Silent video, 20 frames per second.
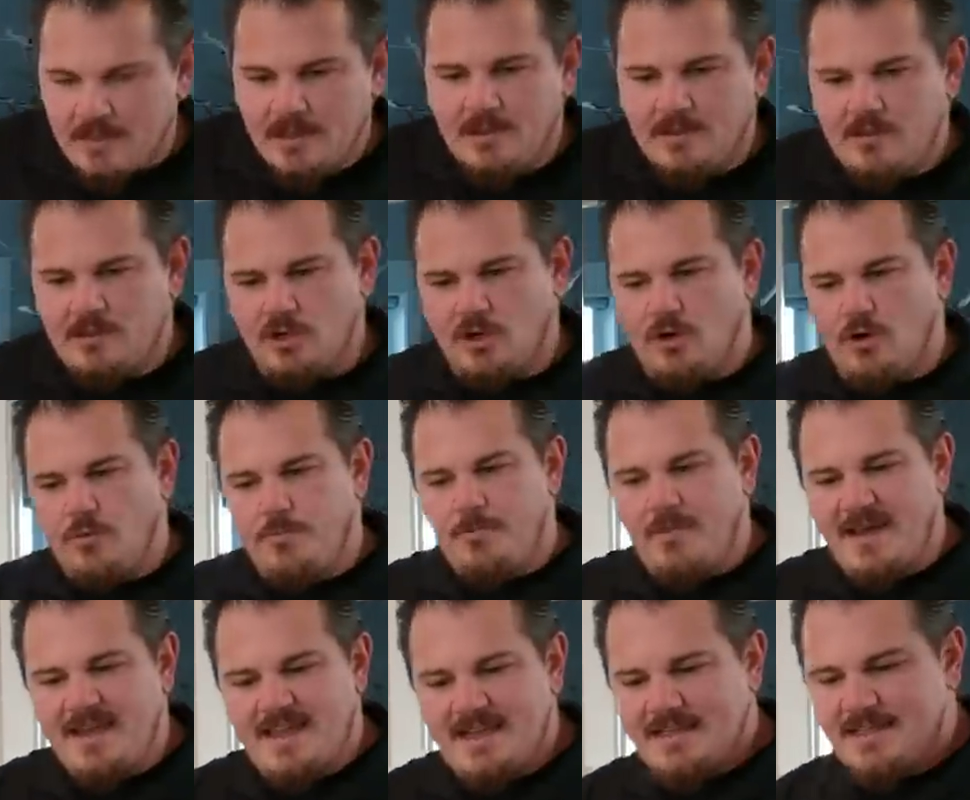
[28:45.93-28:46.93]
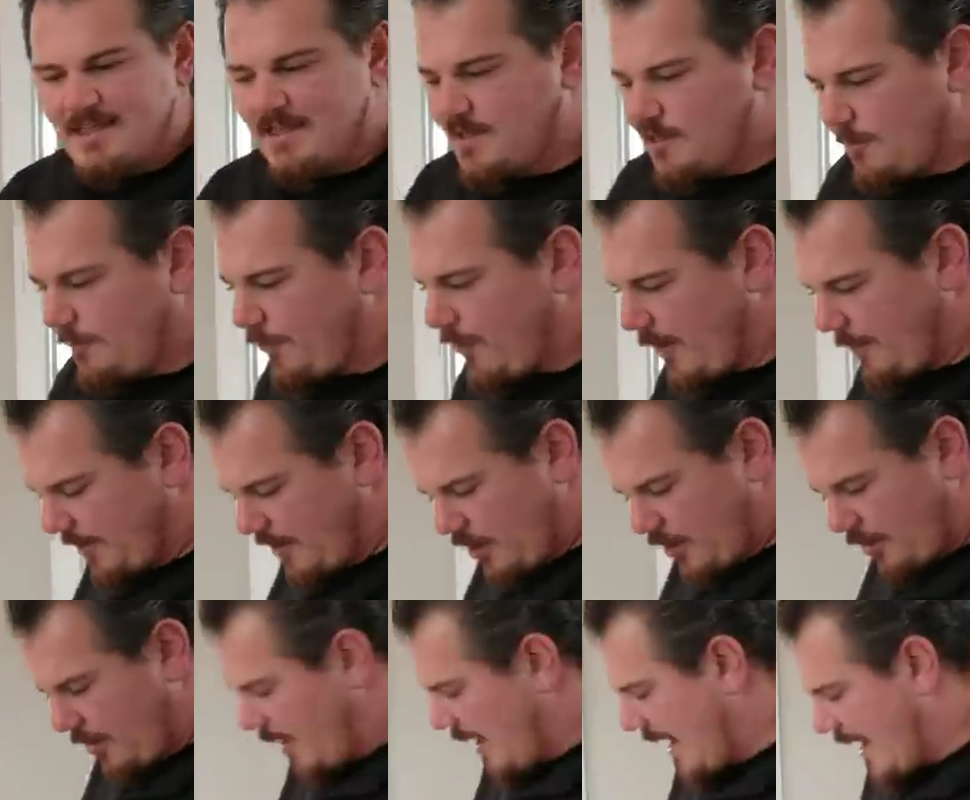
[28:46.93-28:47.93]
So my guess is they're probably all
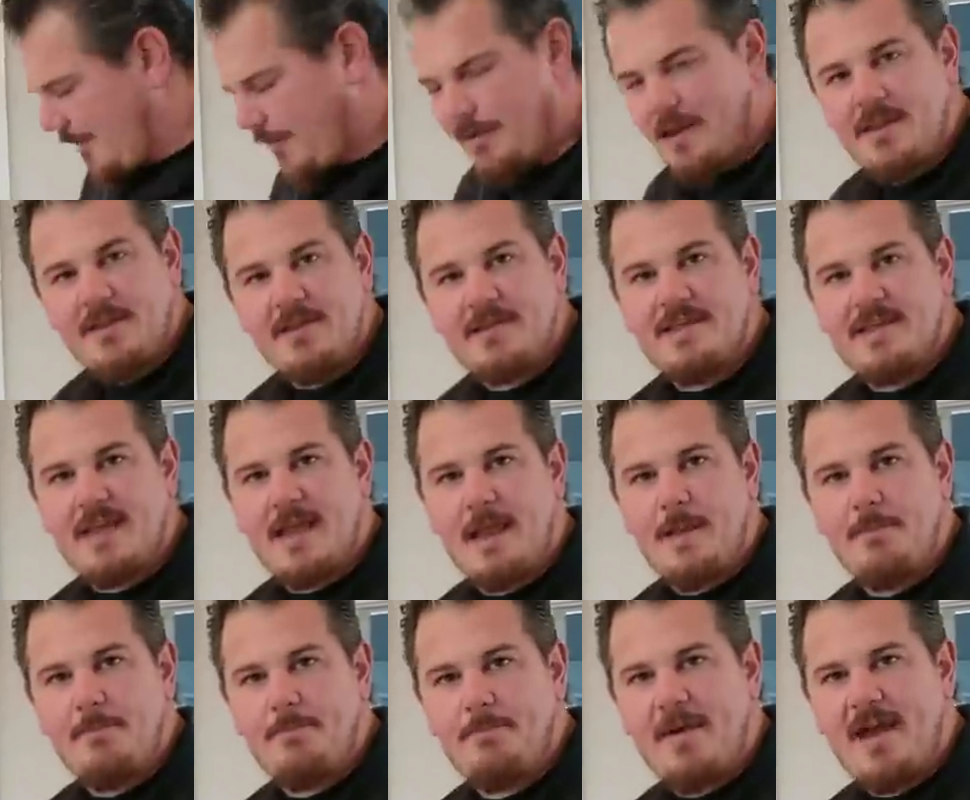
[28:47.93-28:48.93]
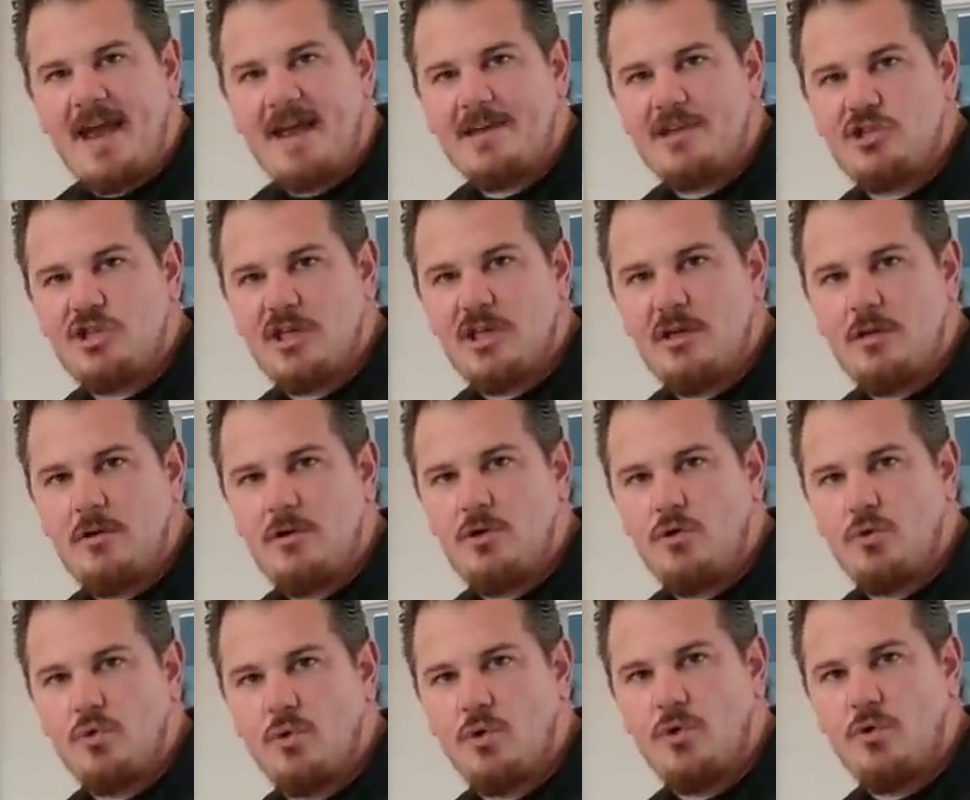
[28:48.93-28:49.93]
hiring the same packaging
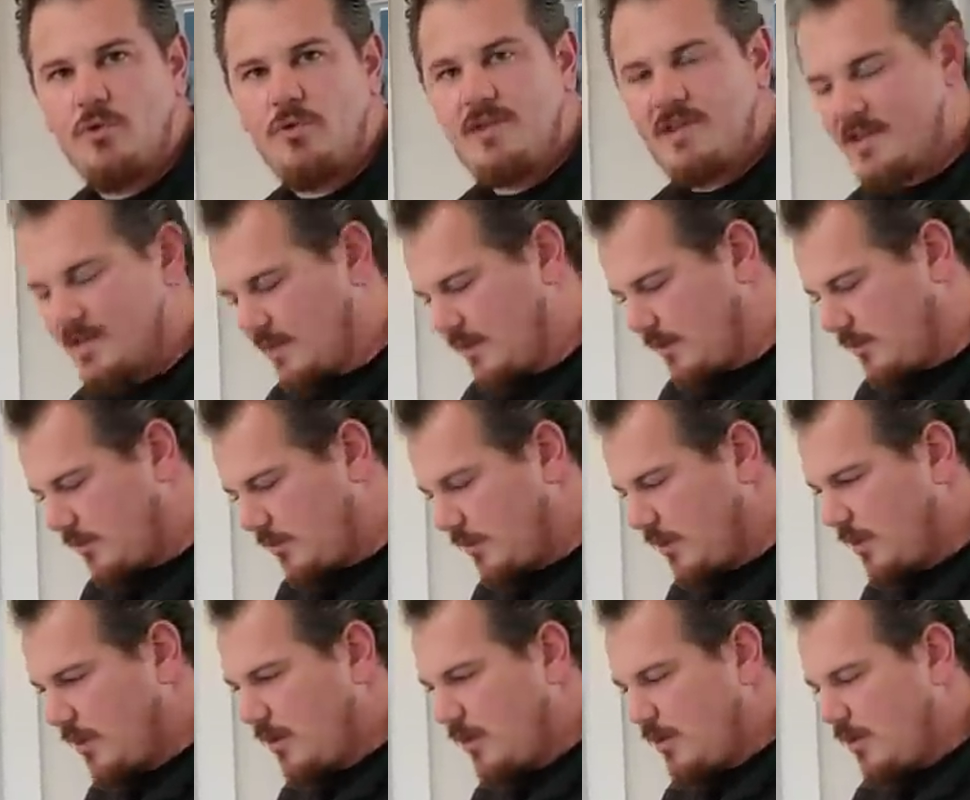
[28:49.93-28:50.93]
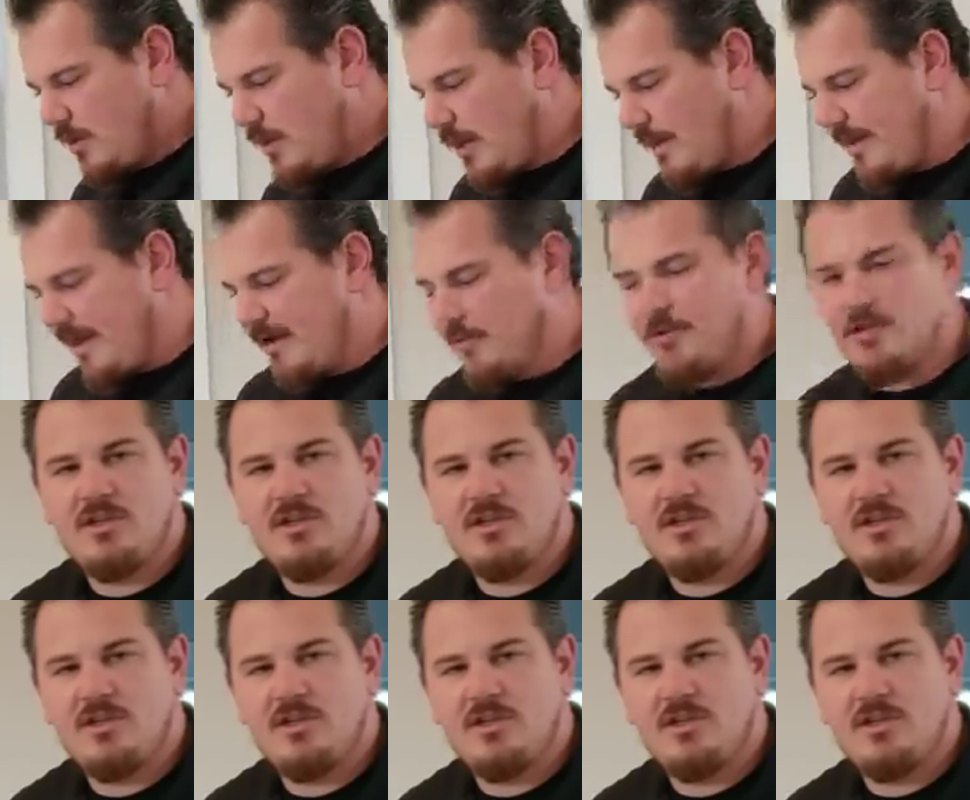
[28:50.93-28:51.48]
gurus to come out and